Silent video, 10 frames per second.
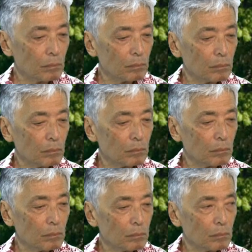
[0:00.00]

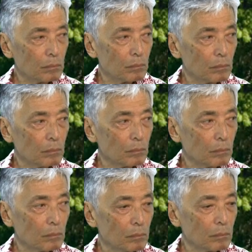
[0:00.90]

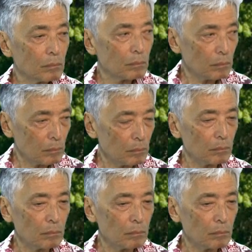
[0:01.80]
This person isn't speaking.